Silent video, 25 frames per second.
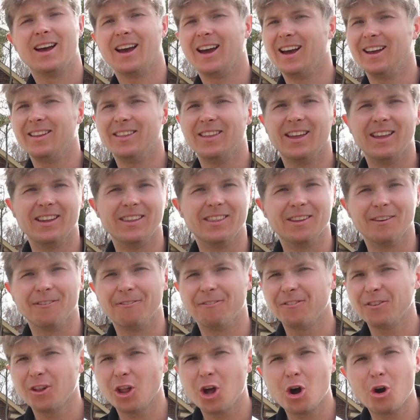and then the
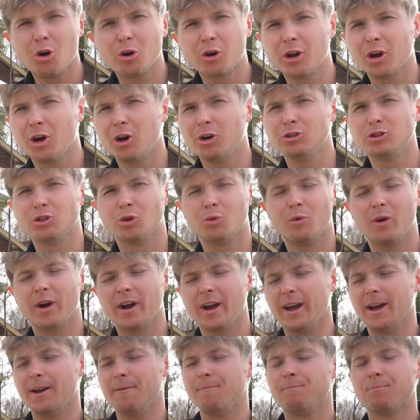flow goes
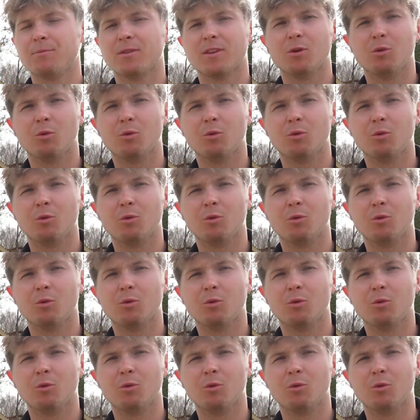away.